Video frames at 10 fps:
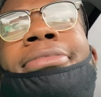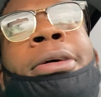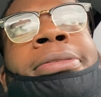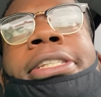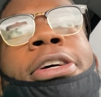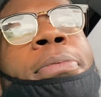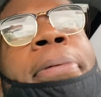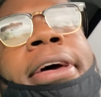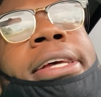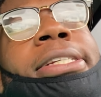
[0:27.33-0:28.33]
I'm still
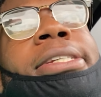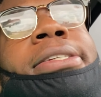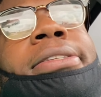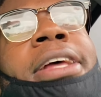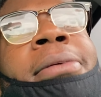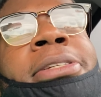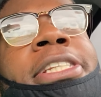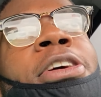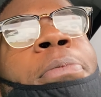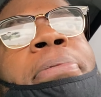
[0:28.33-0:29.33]
pissed.
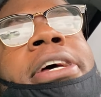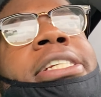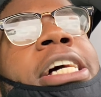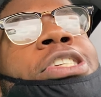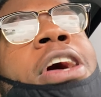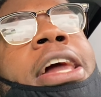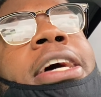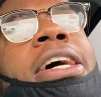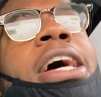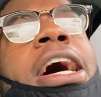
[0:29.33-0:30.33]

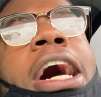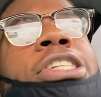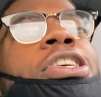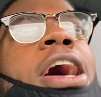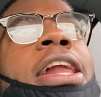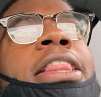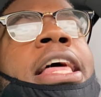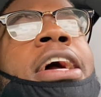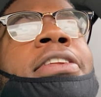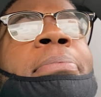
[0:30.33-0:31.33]
I try to
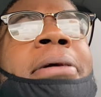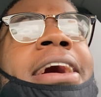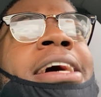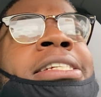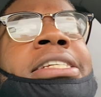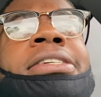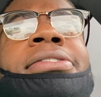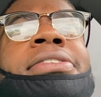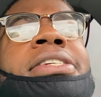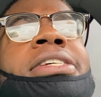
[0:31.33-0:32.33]
think of the
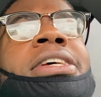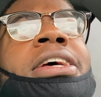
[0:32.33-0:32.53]
positives,